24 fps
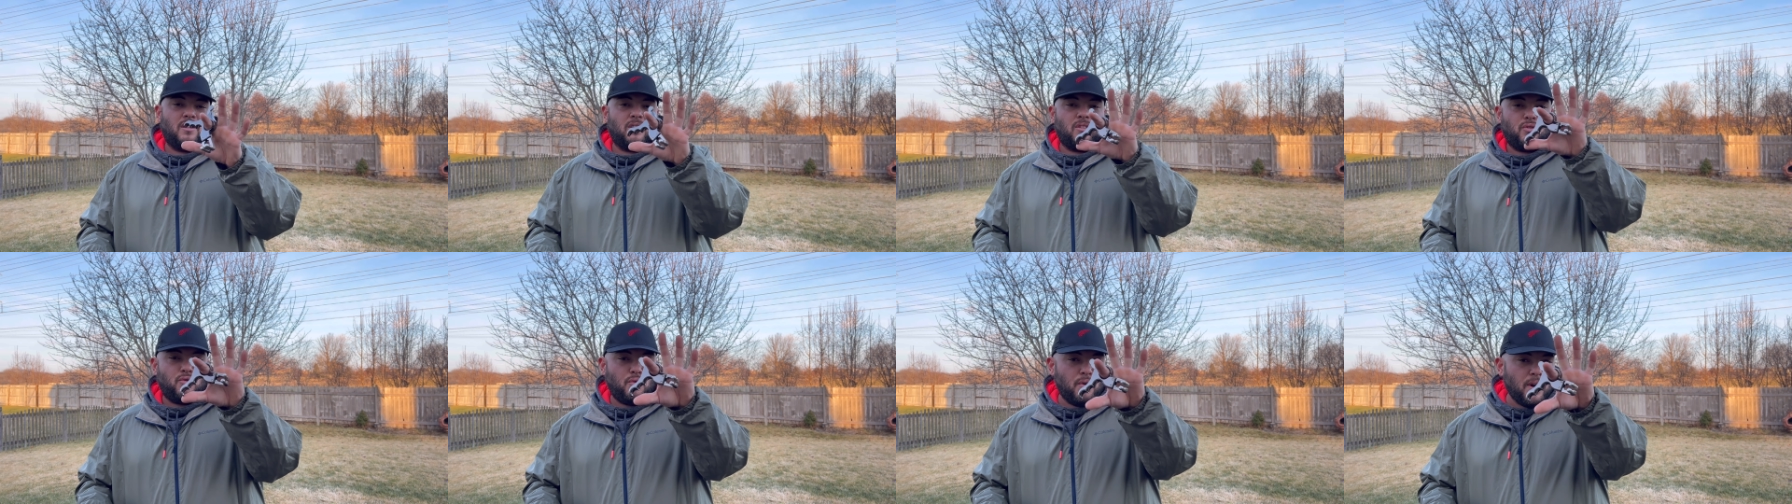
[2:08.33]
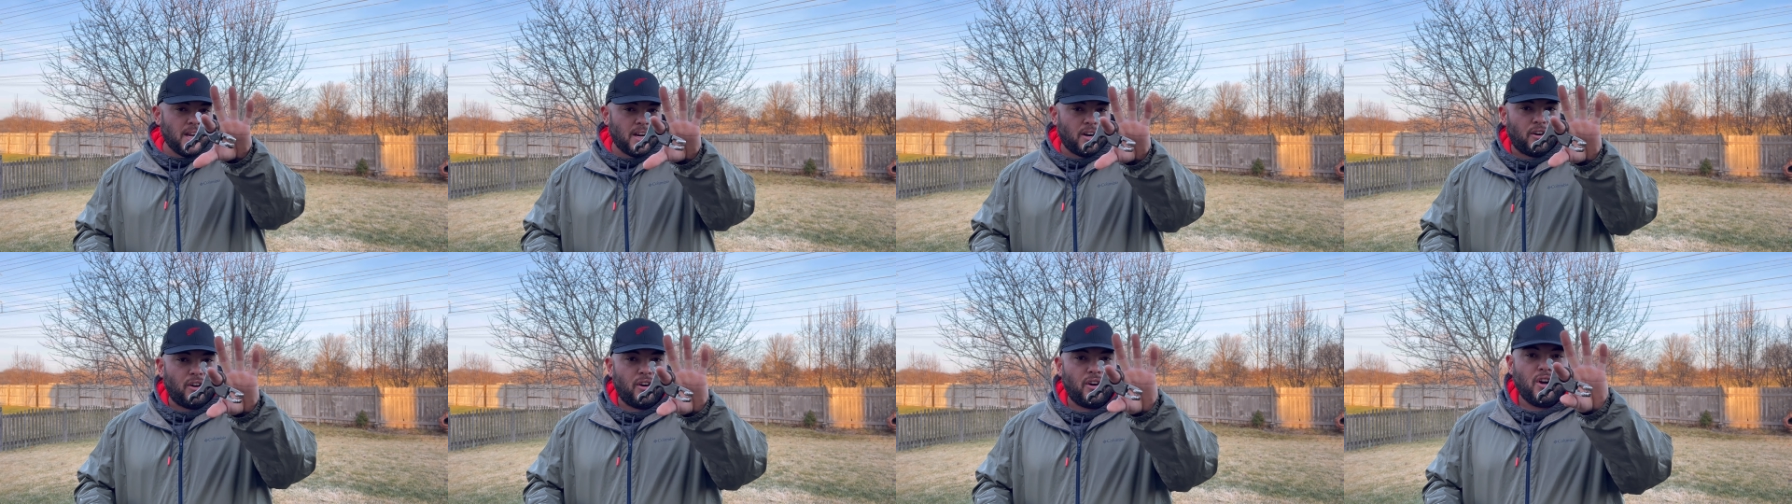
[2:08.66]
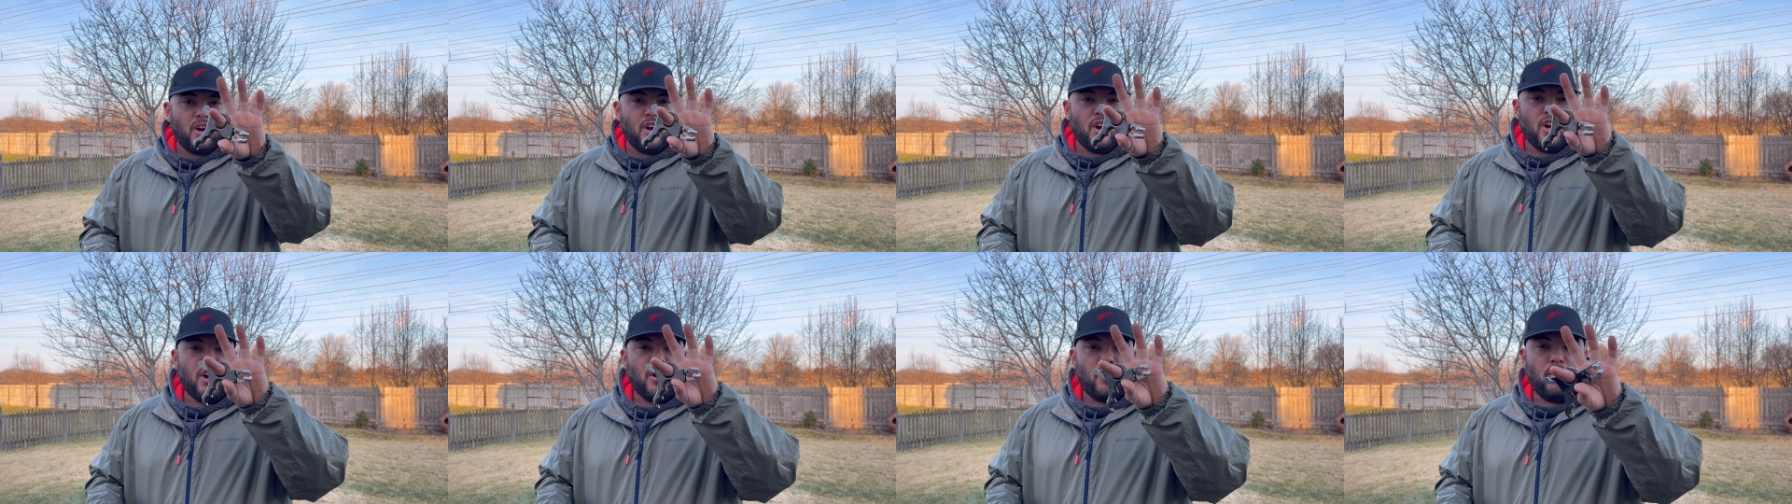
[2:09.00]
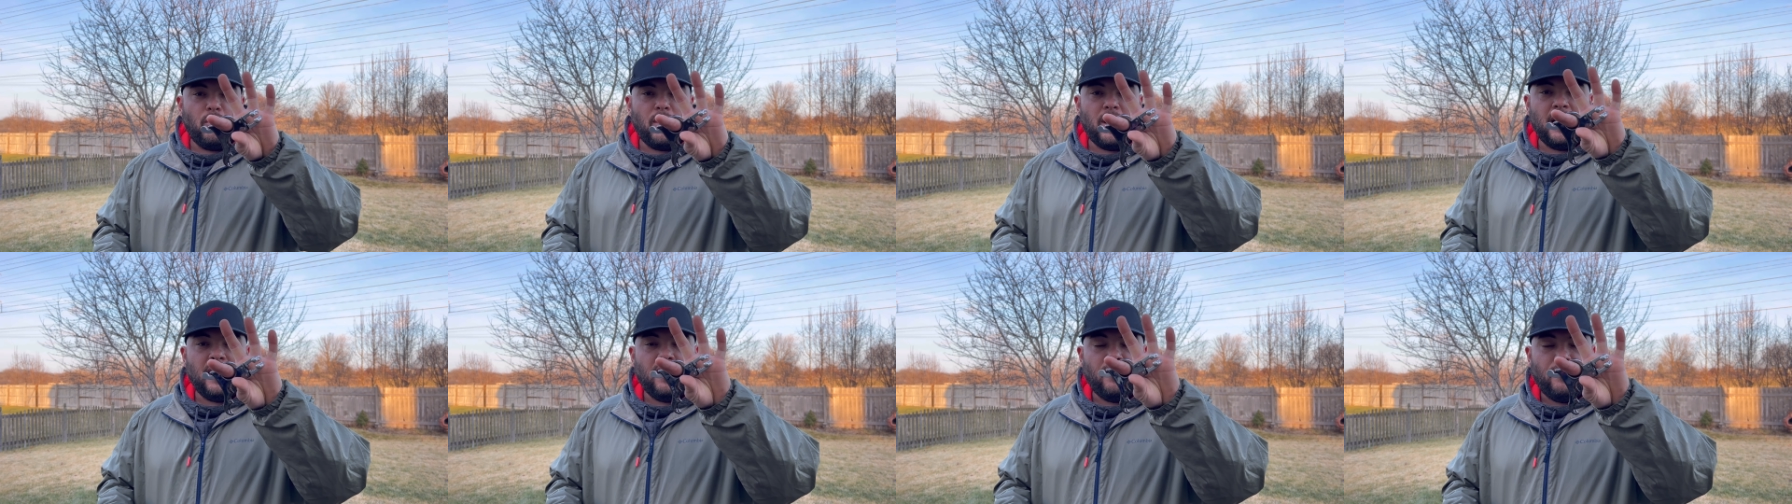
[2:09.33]
trigger
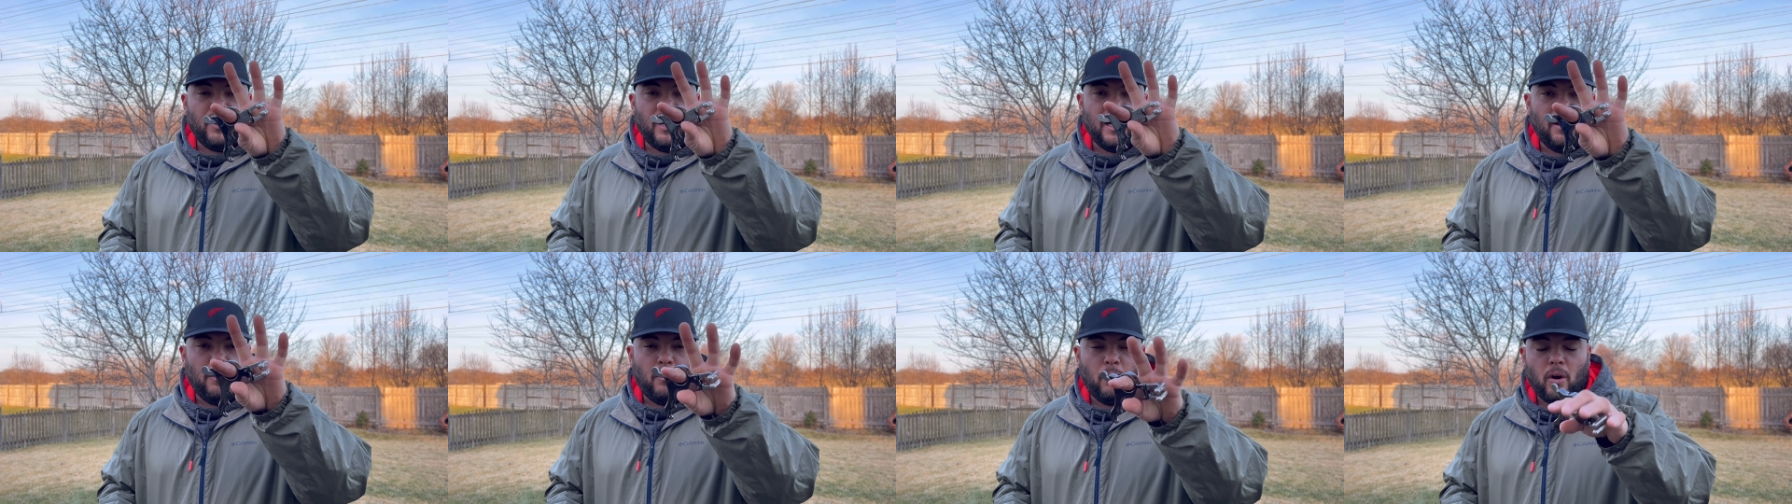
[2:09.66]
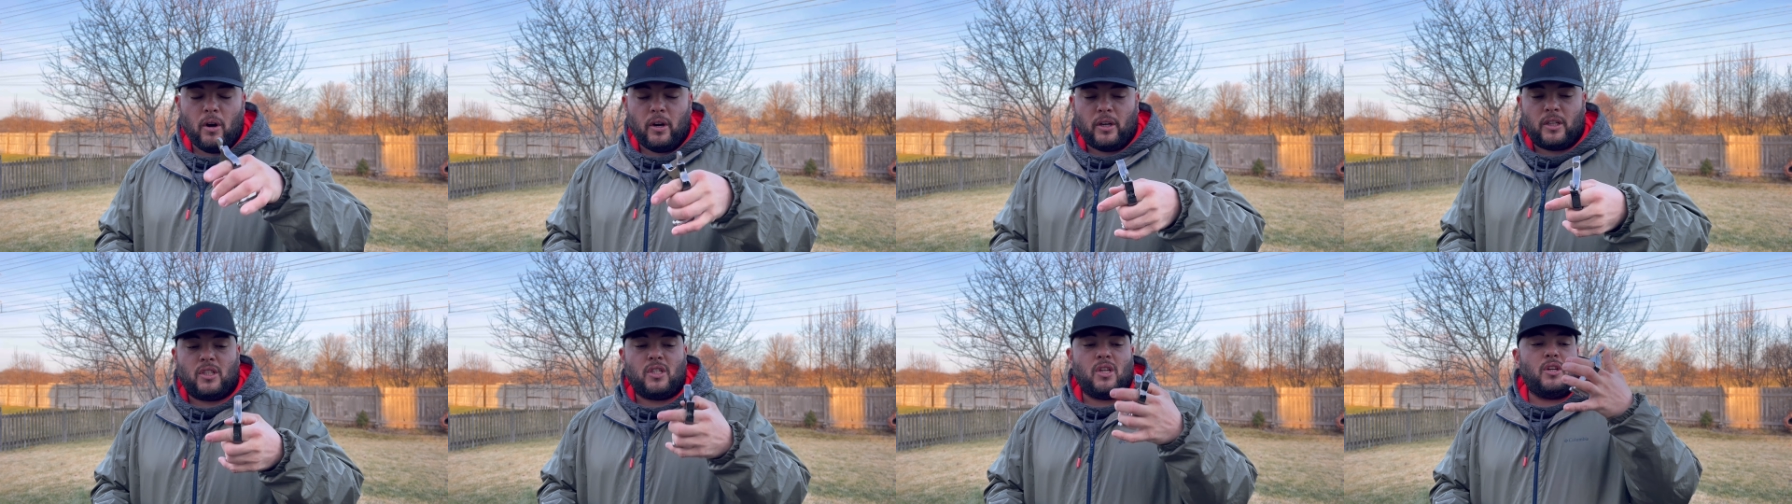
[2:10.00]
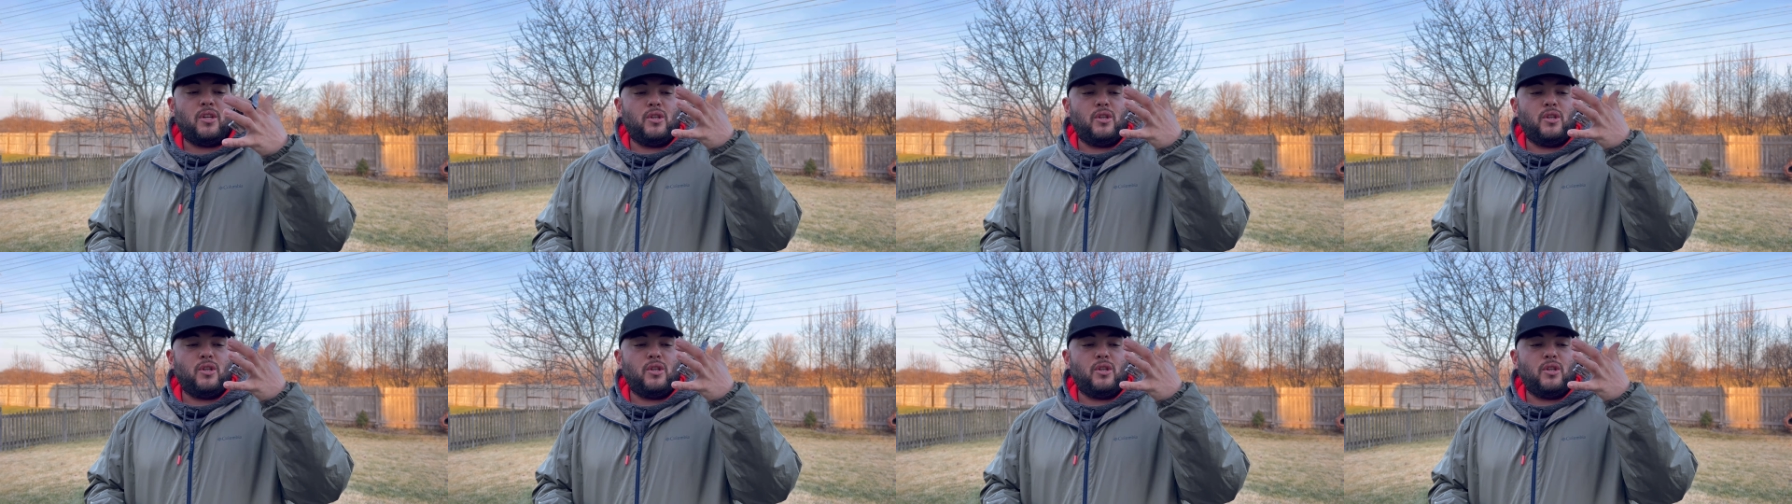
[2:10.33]
really really works